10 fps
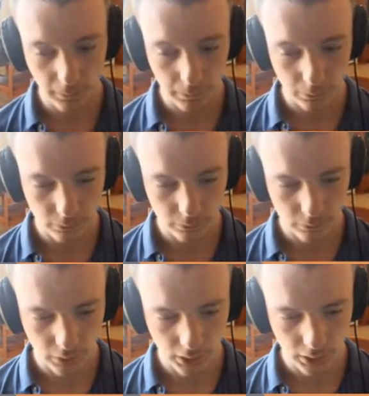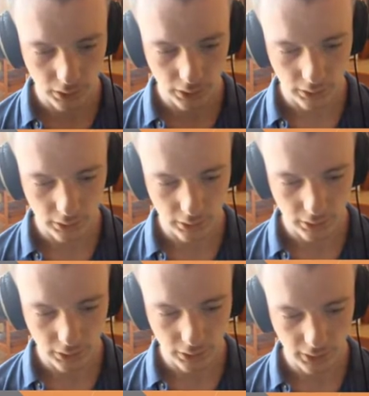
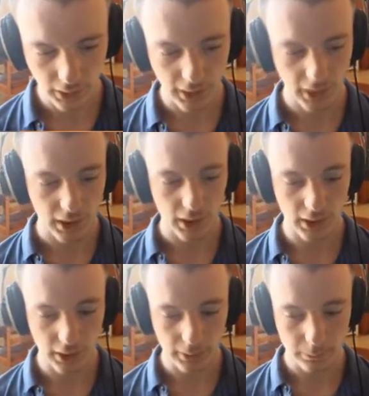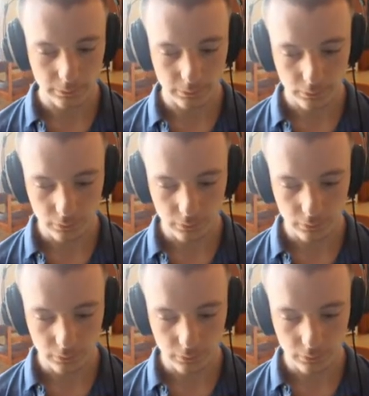Nobody speaks.